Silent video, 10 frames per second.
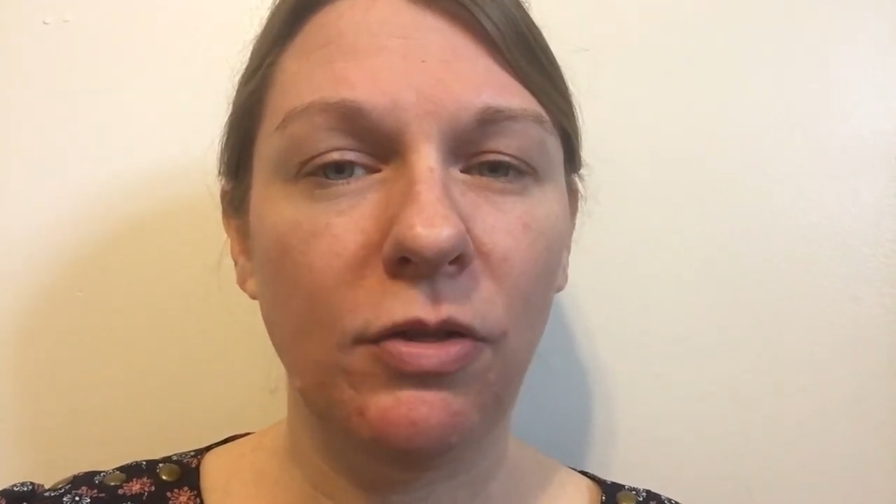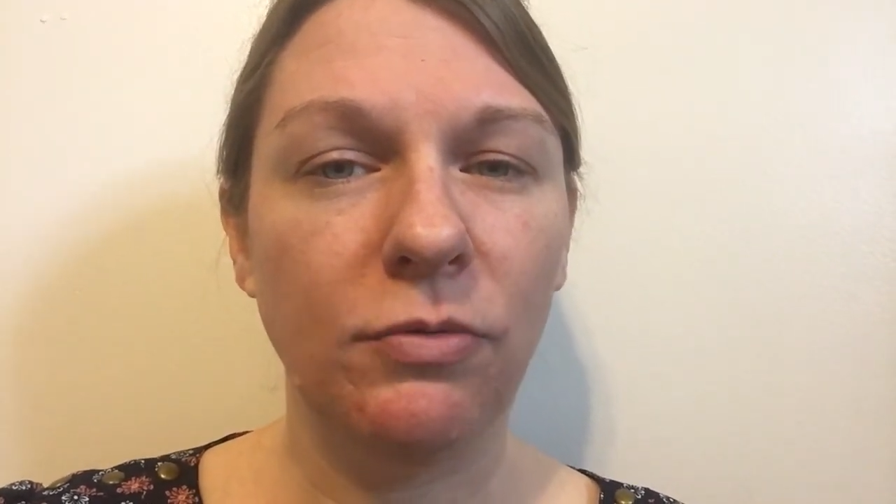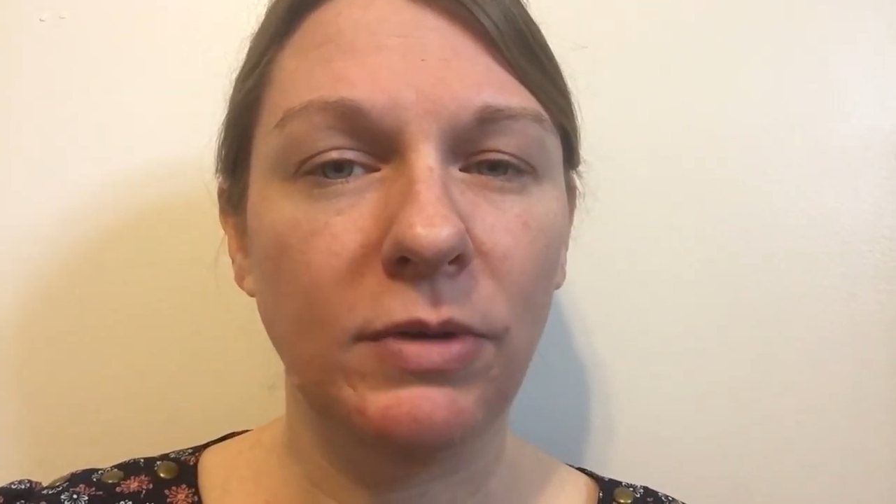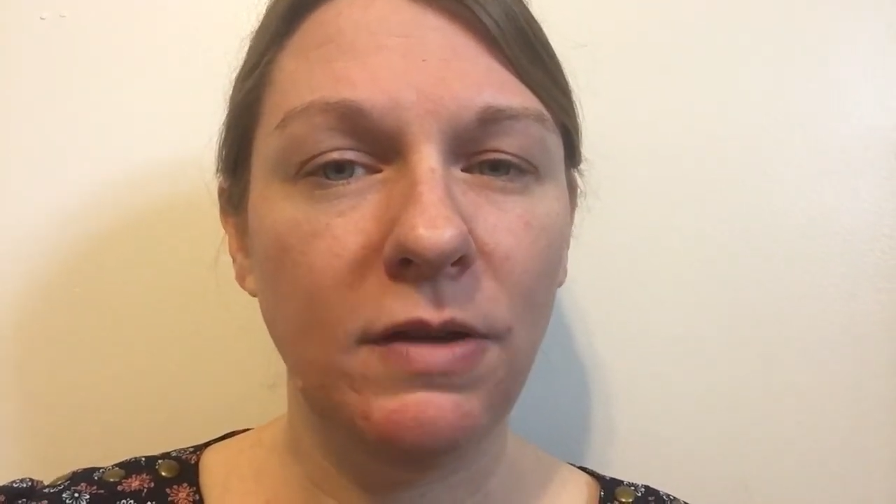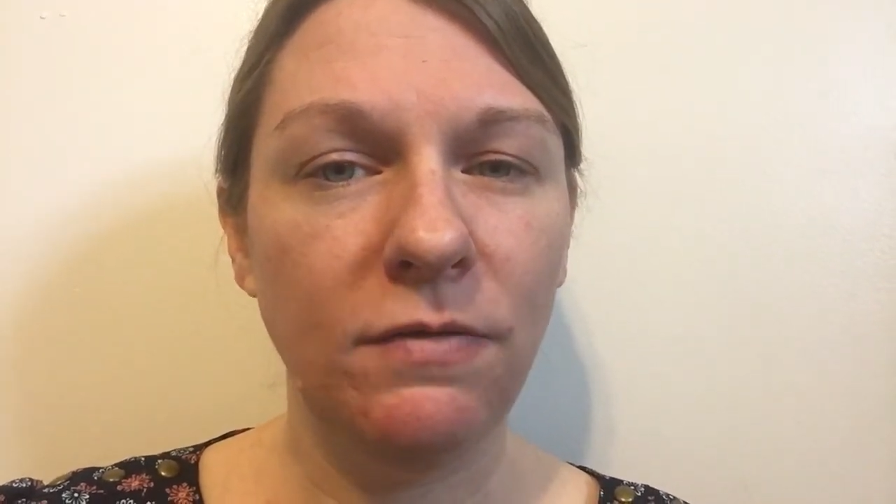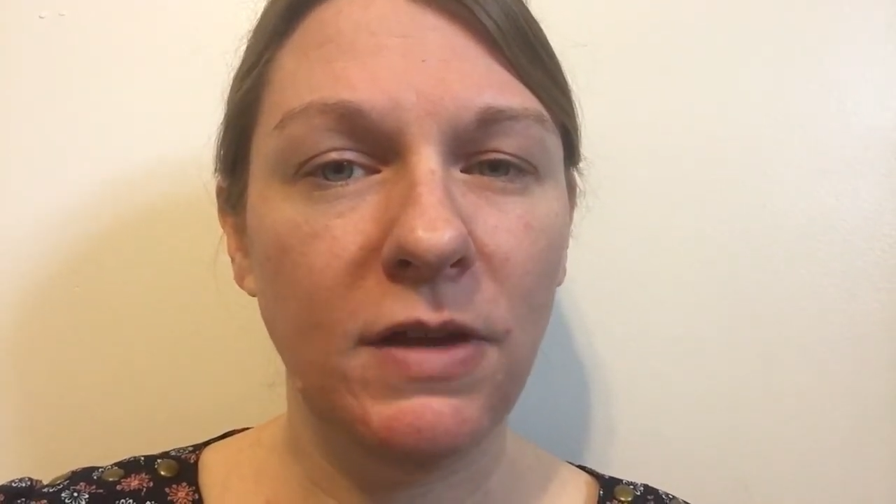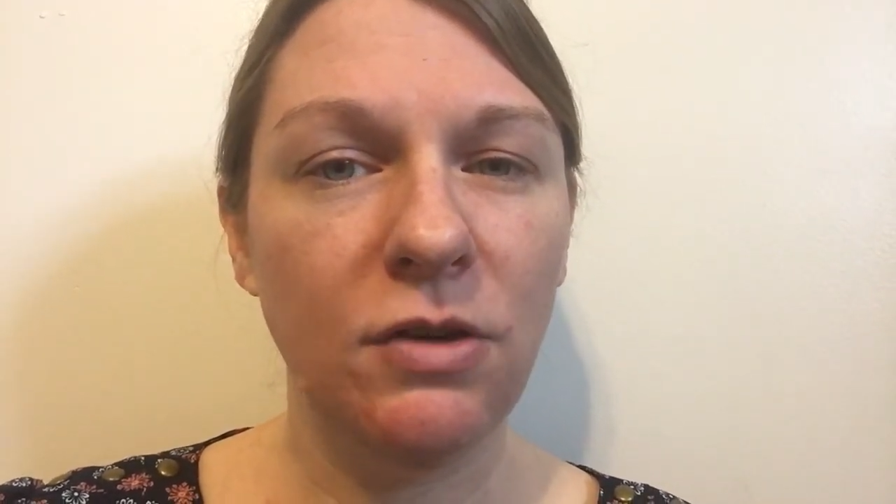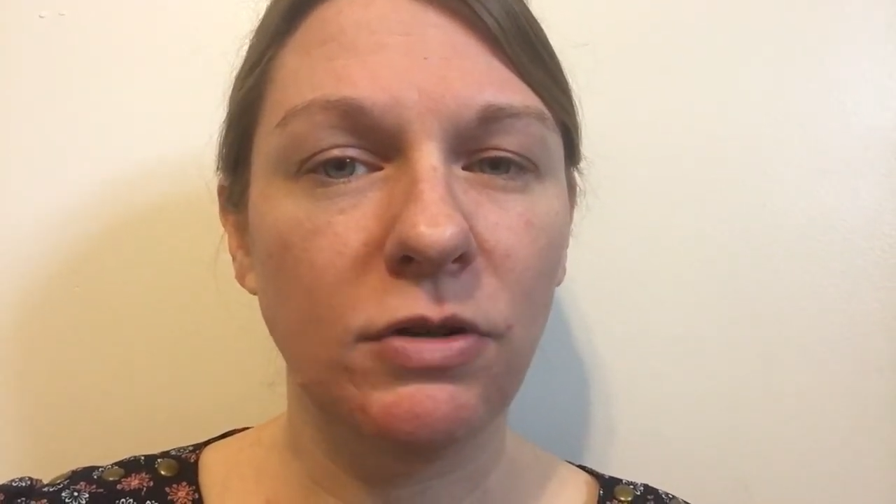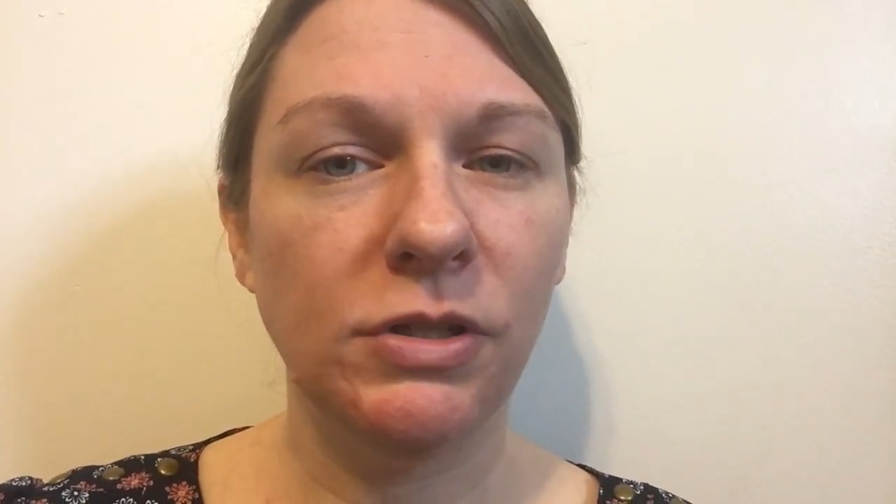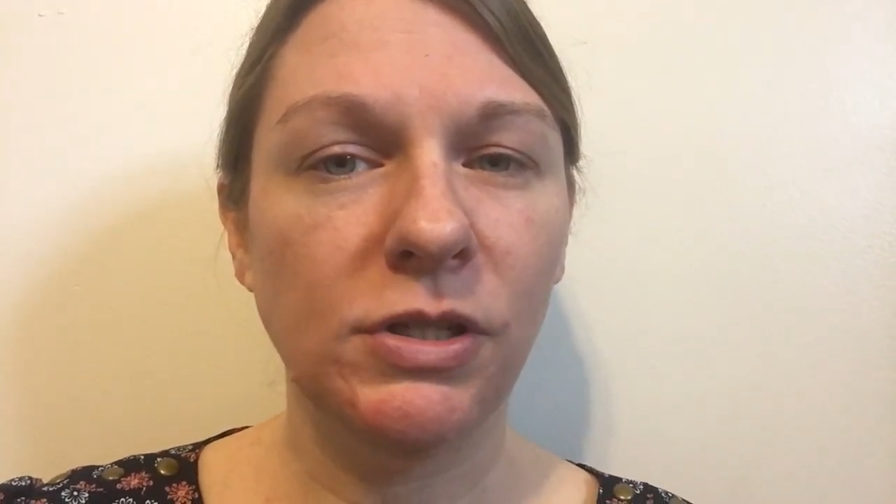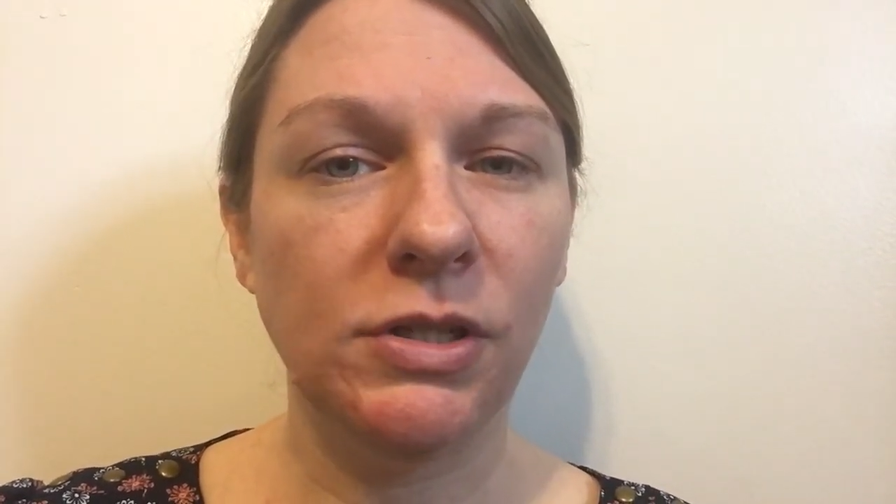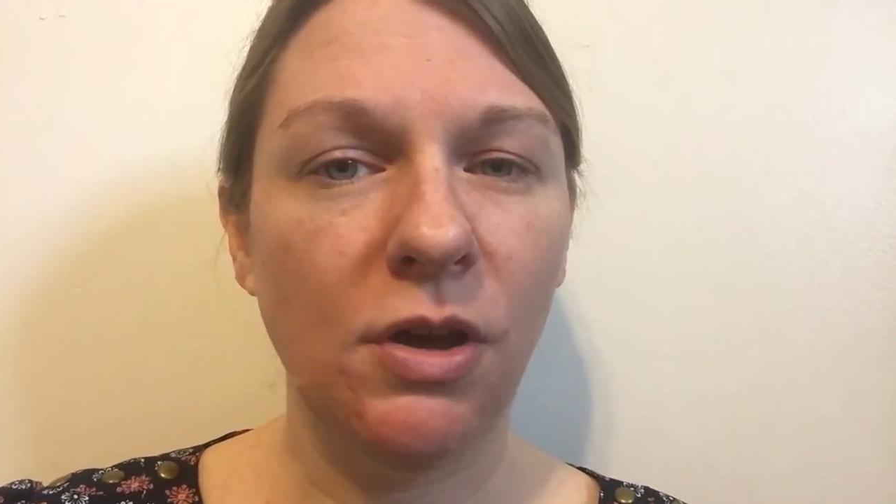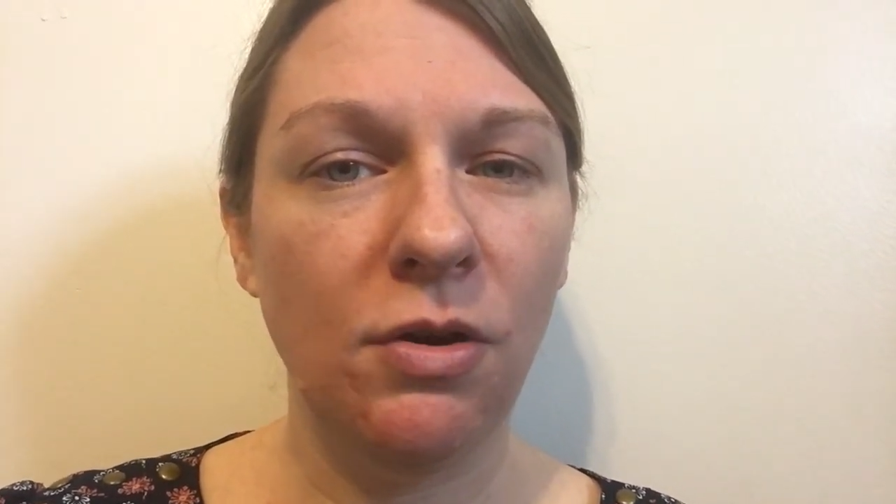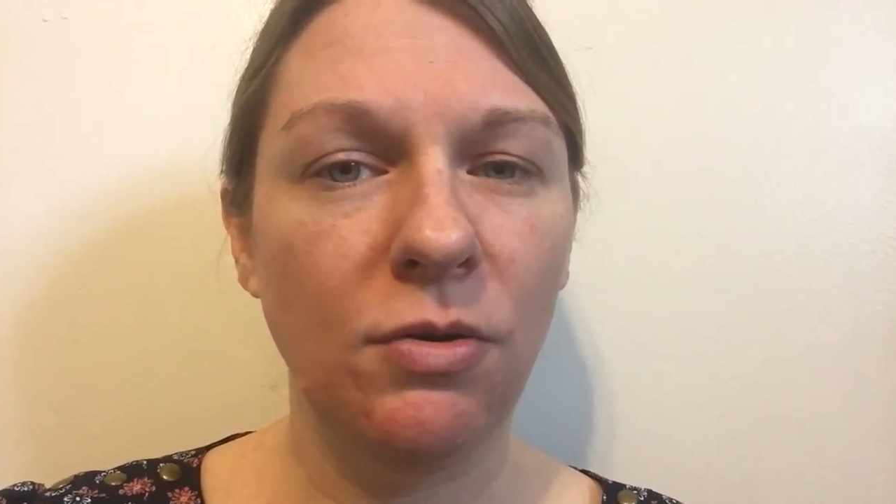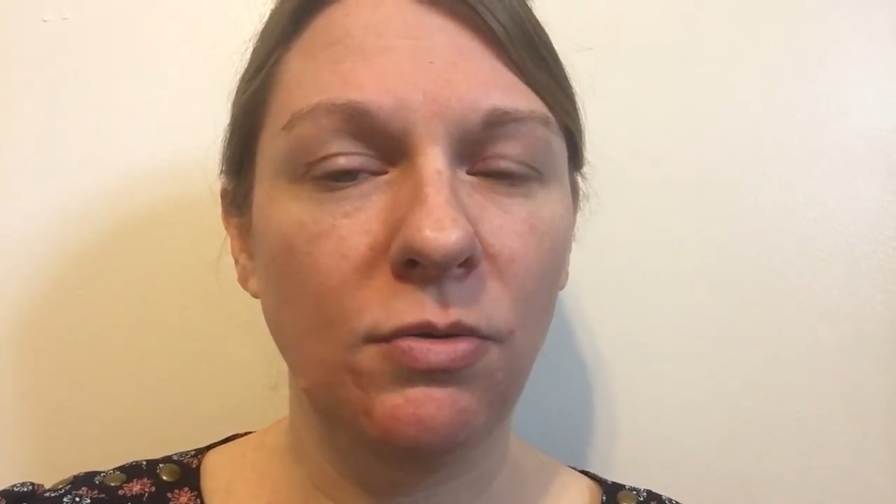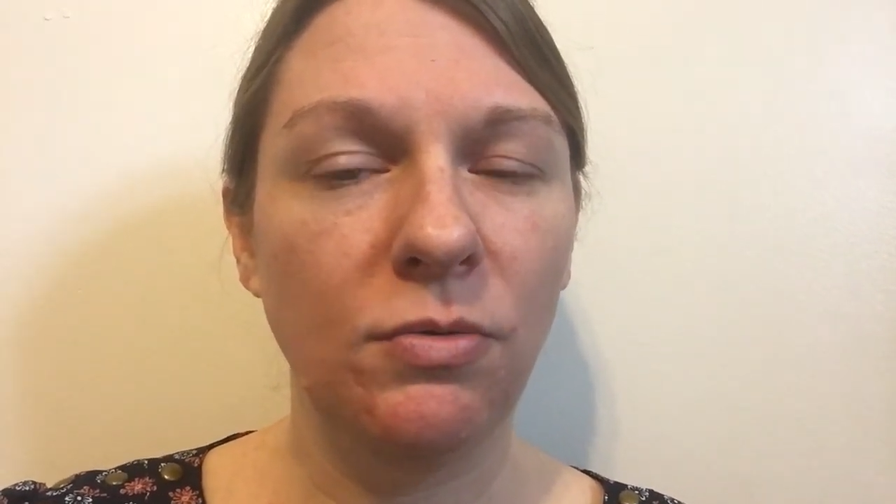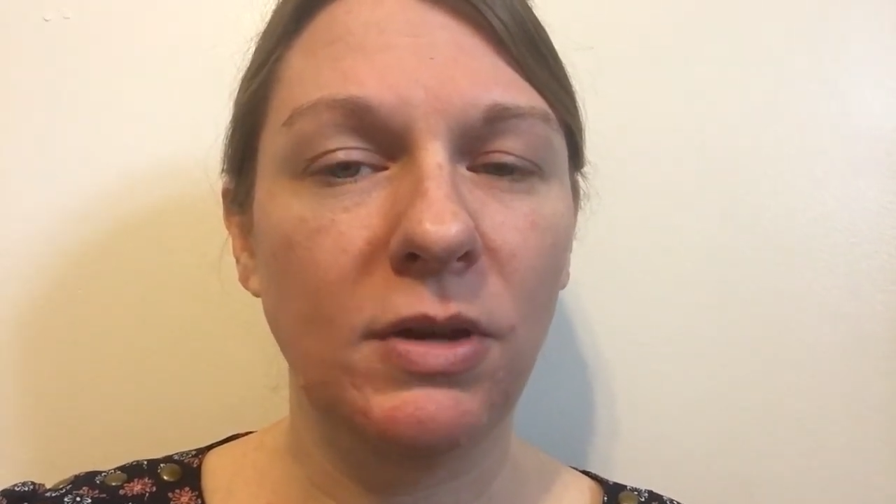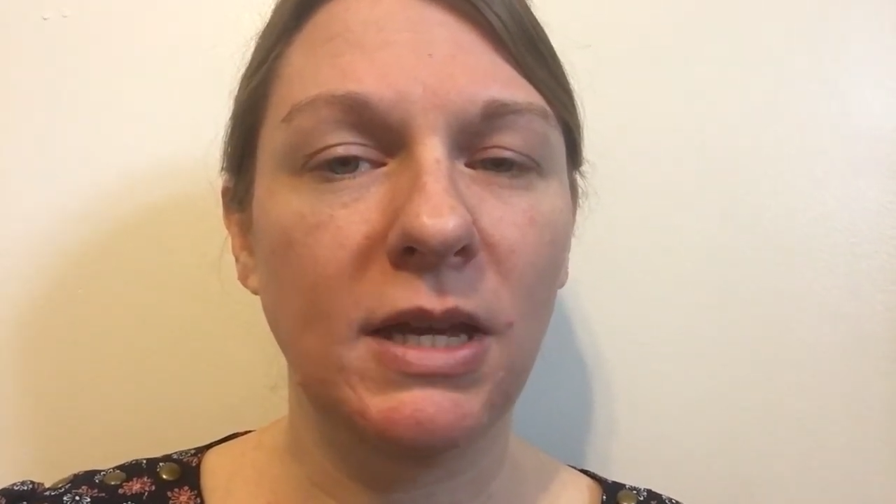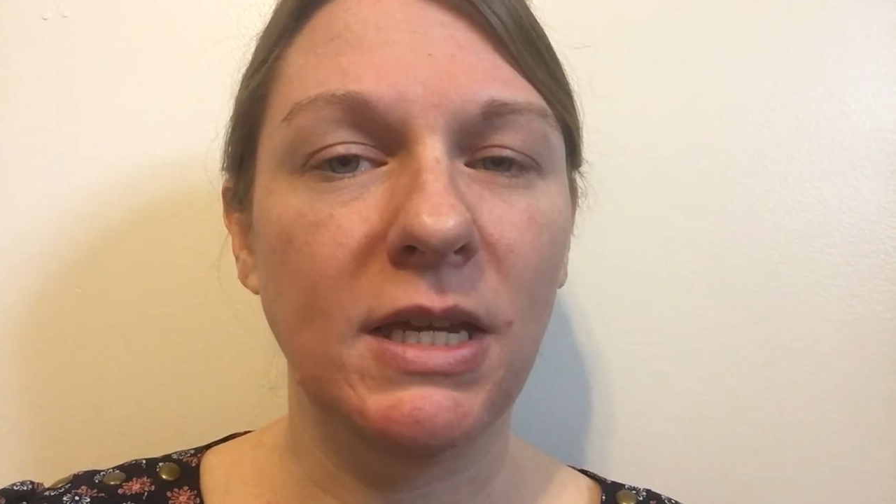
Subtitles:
3 feet or so,